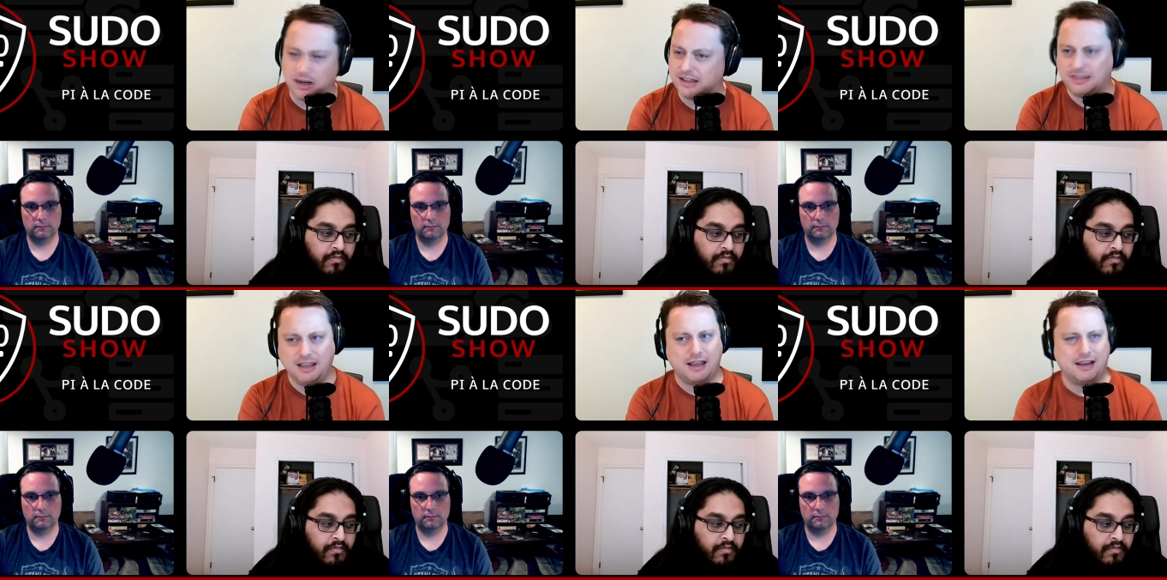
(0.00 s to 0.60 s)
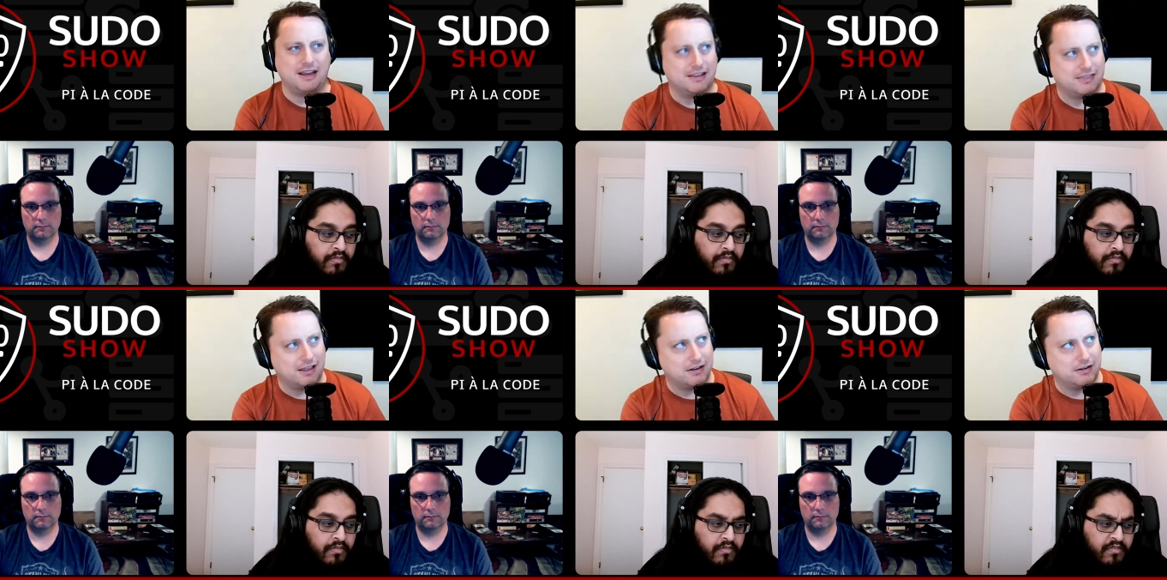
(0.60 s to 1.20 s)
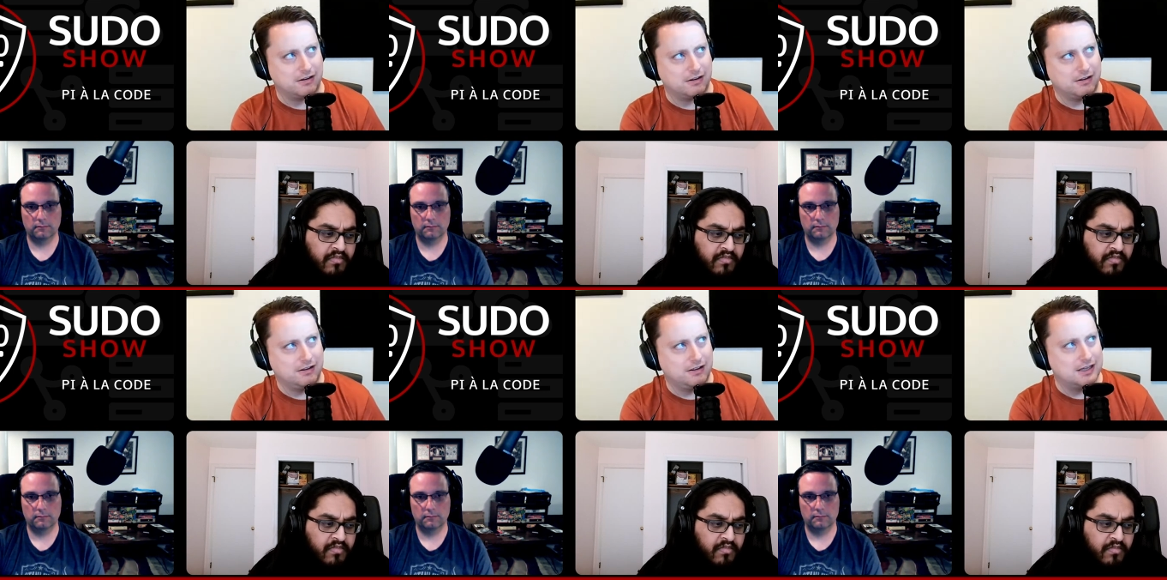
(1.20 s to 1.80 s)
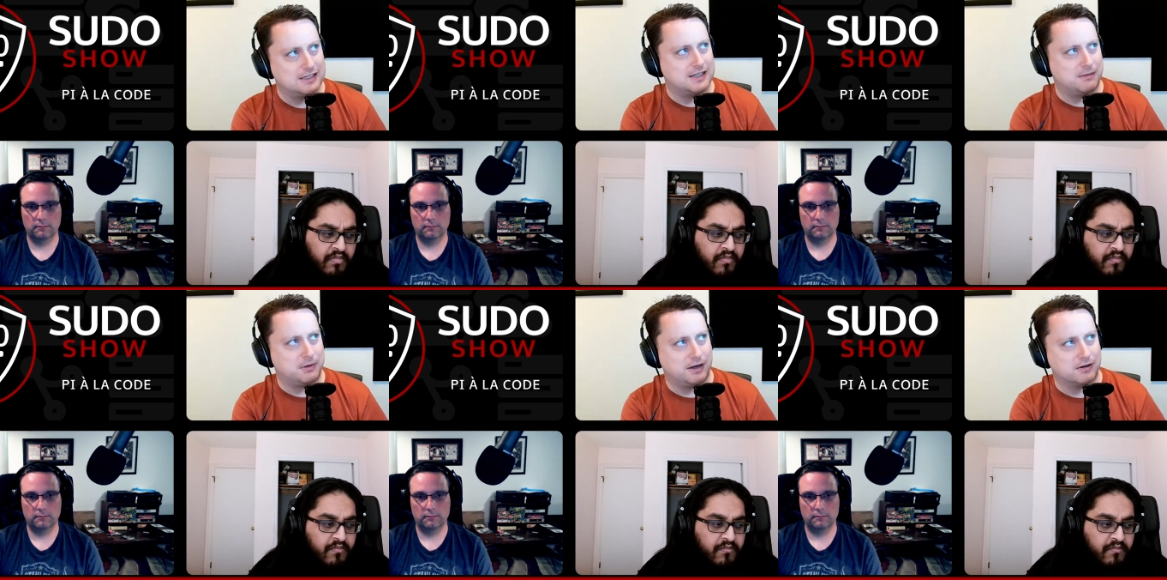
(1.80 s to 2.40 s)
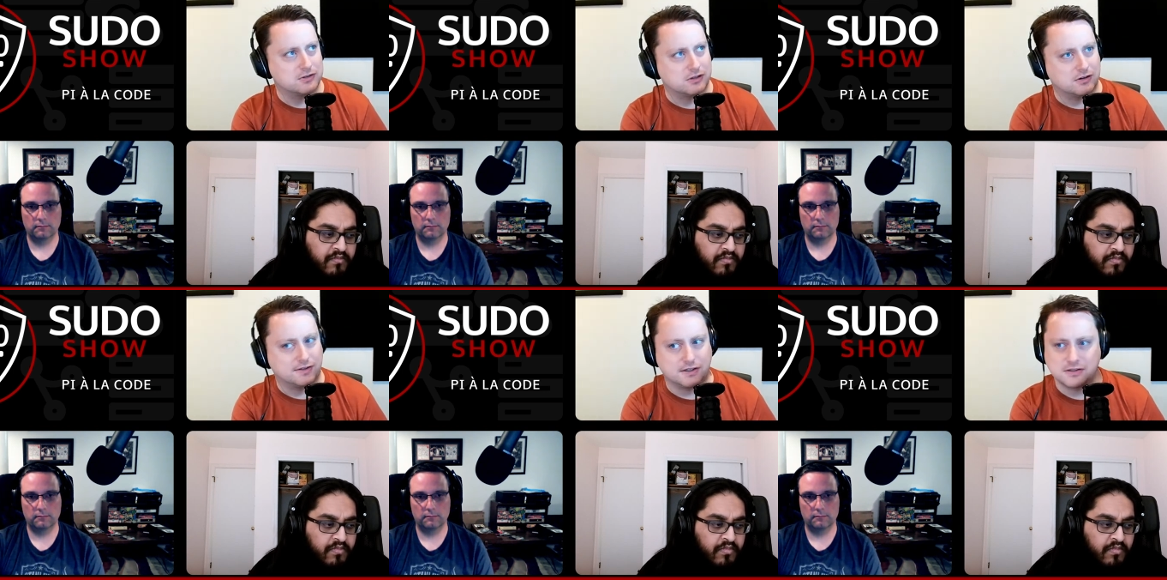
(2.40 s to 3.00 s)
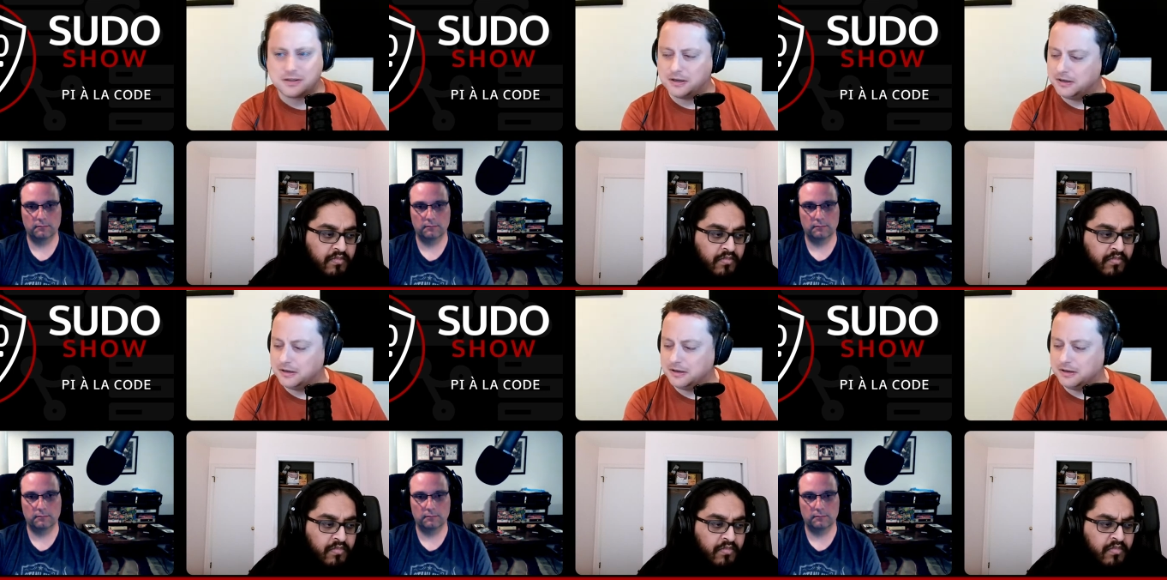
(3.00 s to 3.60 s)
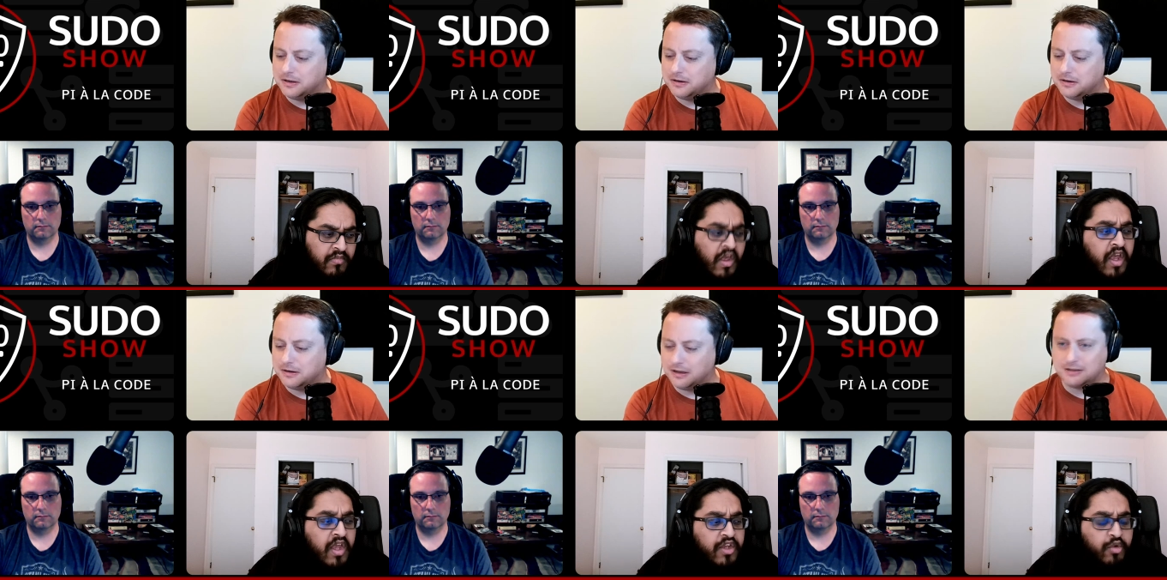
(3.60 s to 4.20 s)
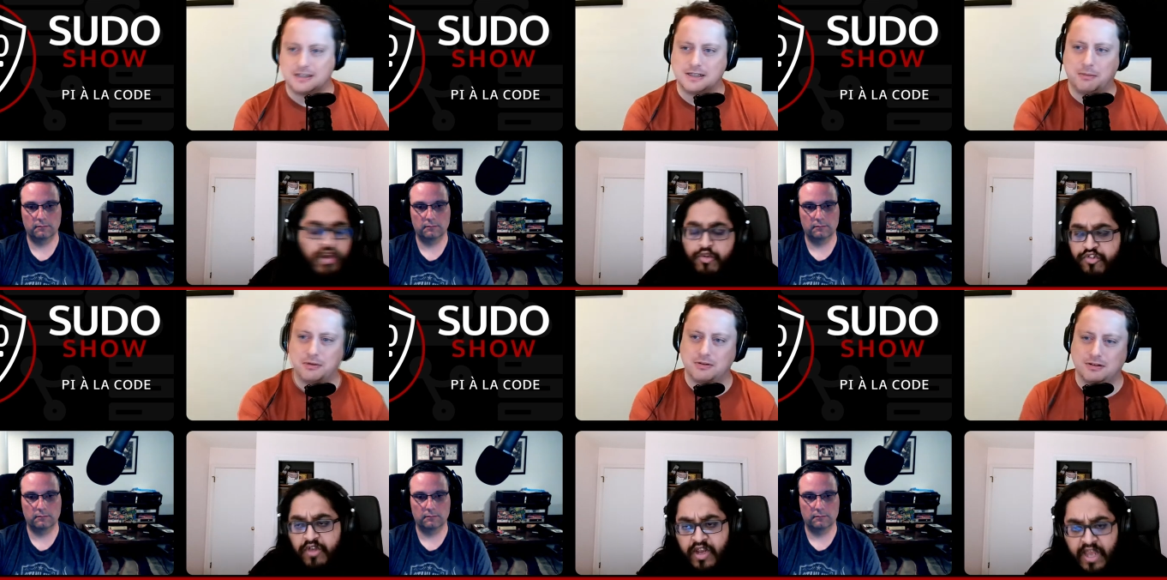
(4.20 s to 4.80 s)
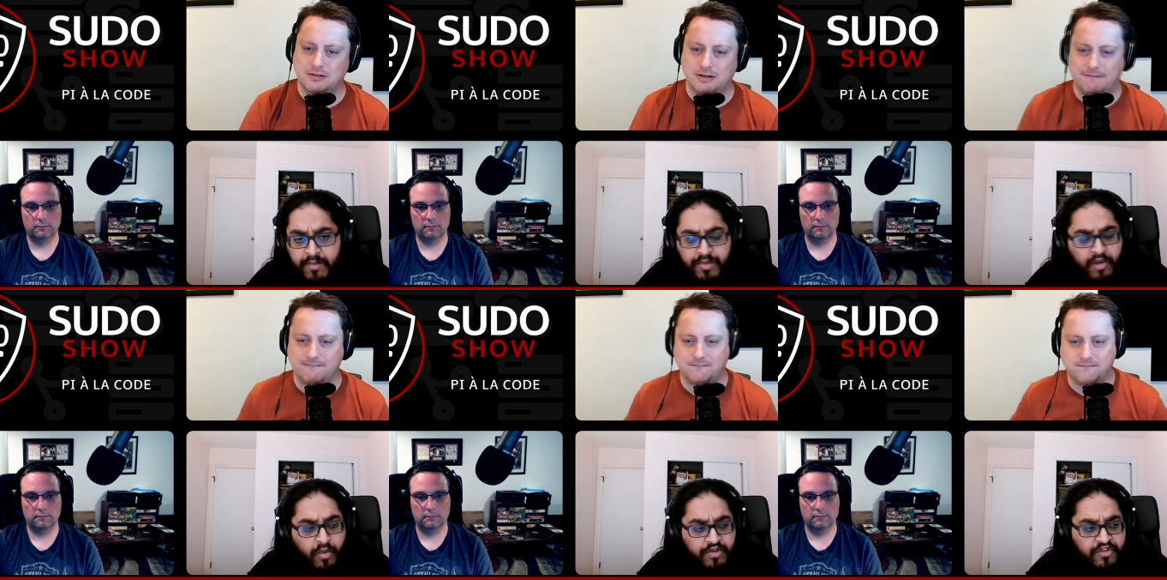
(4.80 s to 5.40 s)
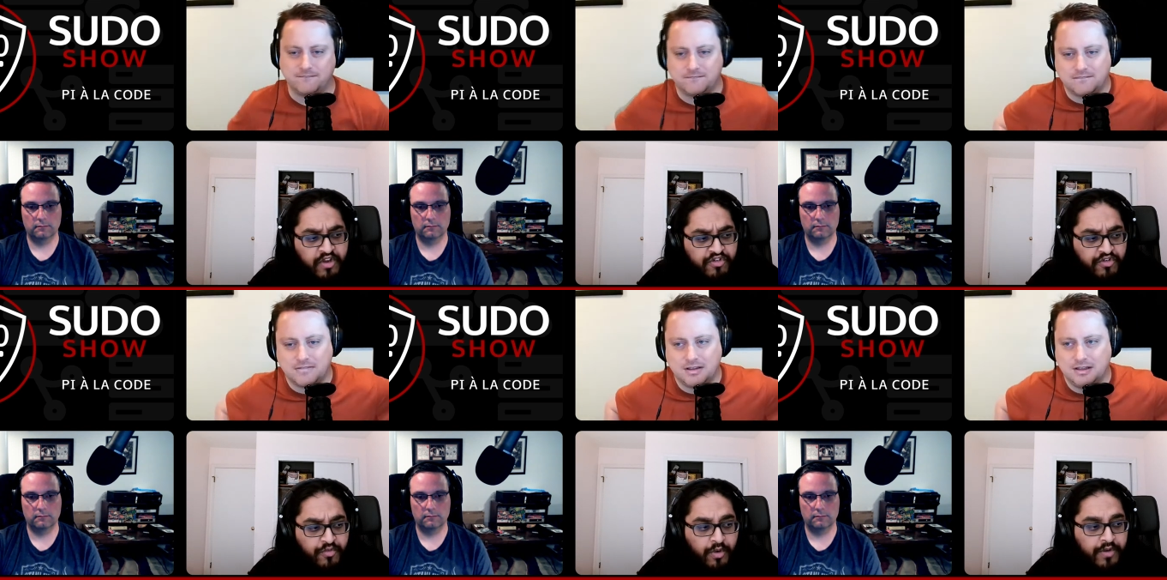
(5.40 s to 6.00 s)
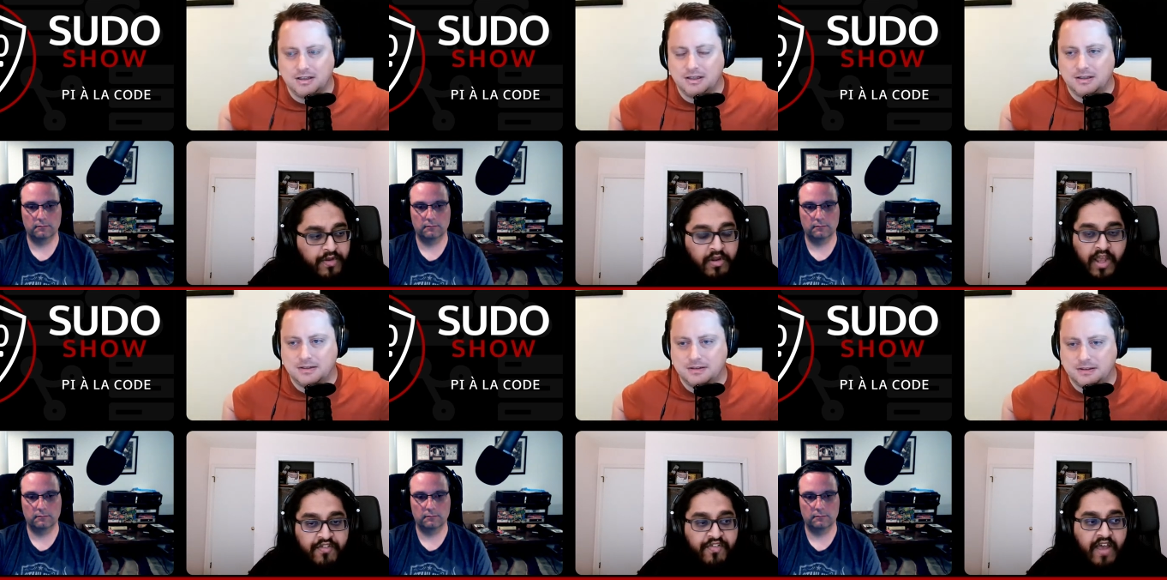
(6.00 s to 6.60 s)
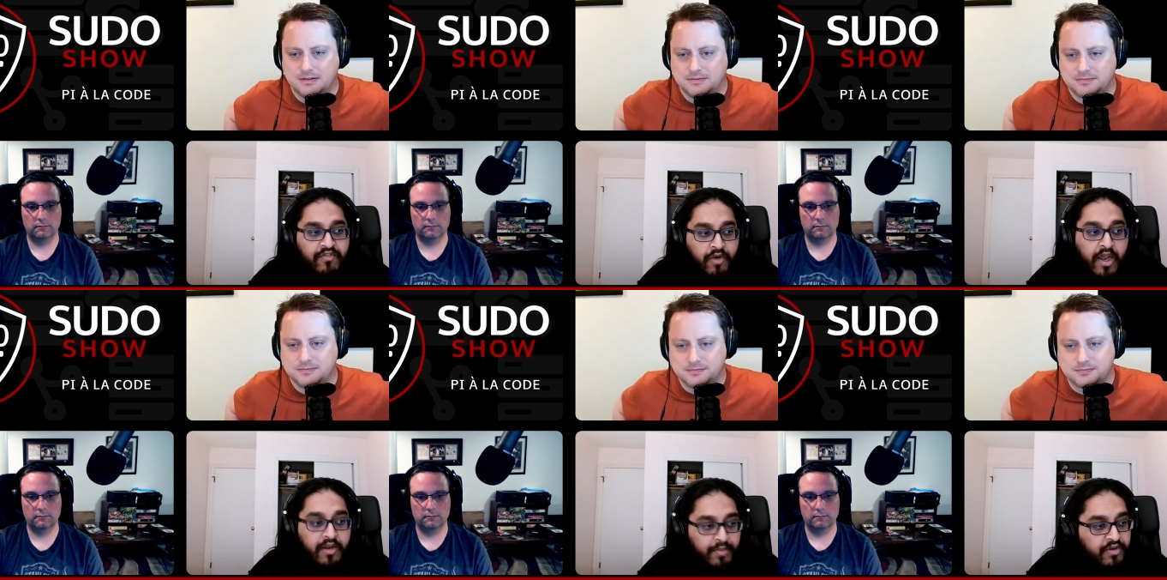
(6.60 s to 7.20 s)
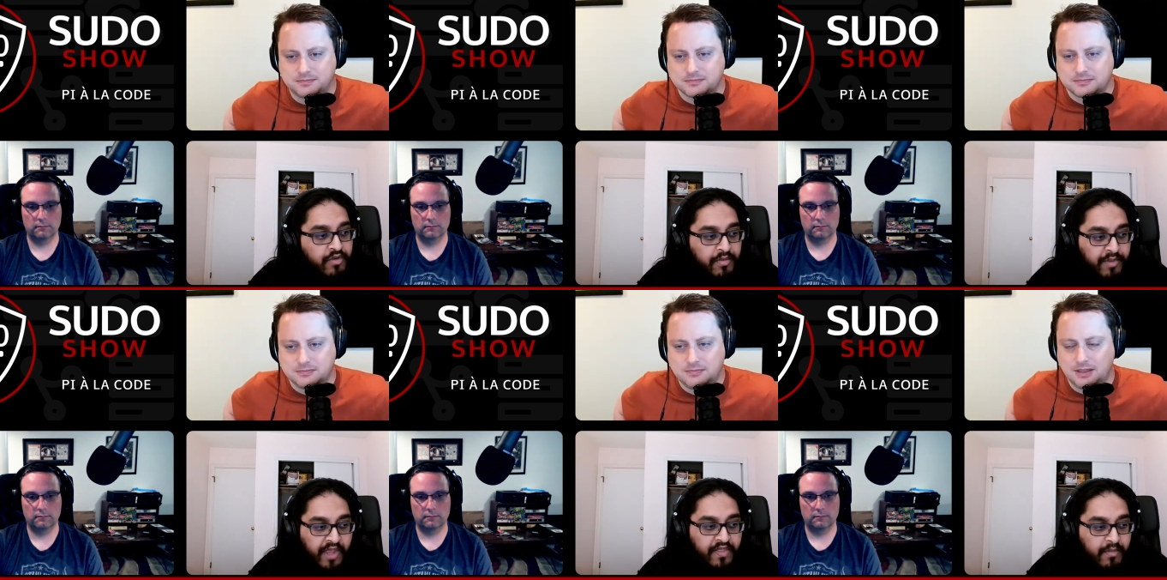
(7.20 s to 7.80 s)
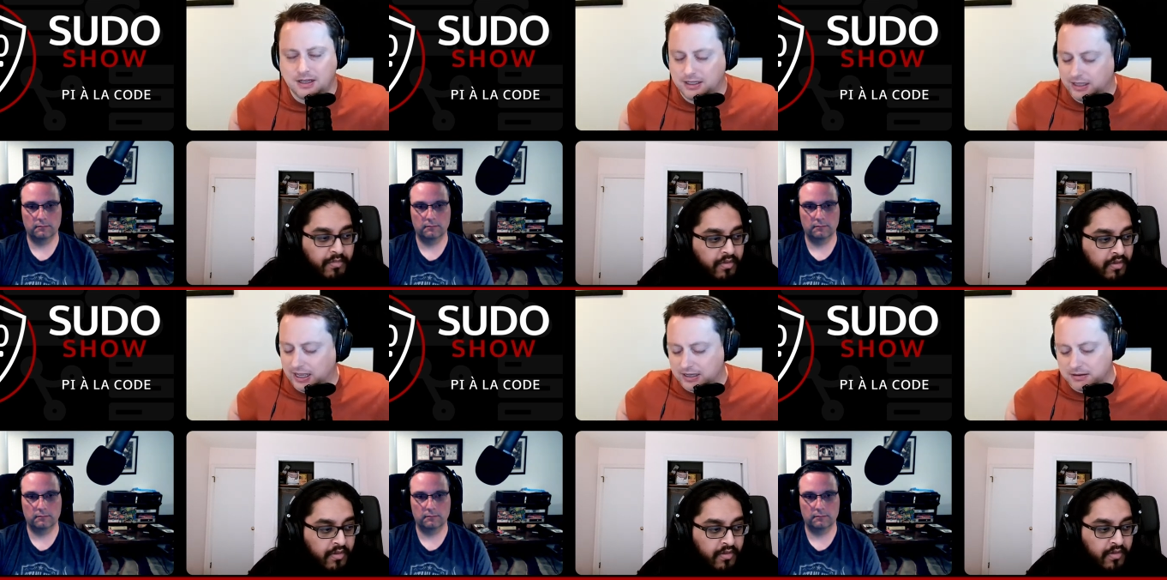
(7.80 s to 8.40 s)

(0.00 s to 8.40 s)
Speaker 1: i think i can get that in a Ampere servers
Speaker 2: you can also double. get Ampere workstations for it. They're like five grand, but you can get them.
Speaker 1: Yeah,